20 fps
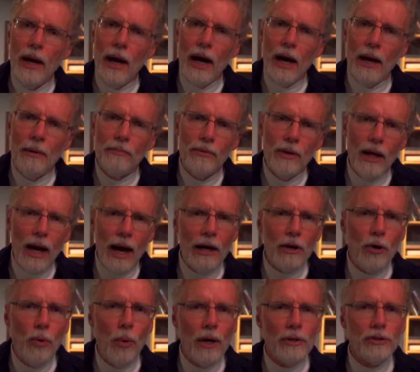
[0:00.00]
I'm
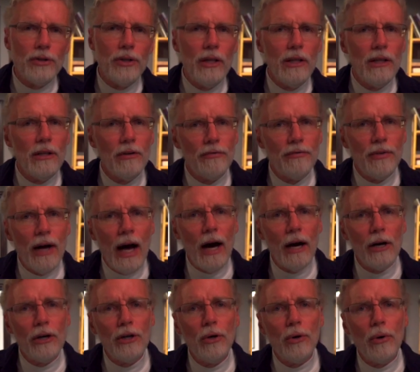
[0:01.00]
not questioning the
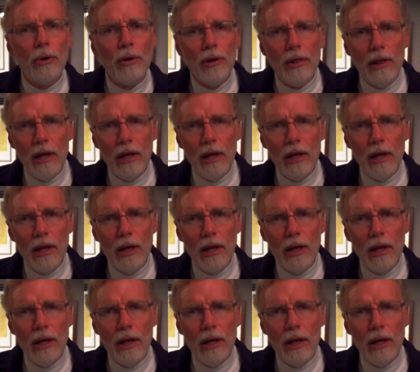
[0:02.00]
value or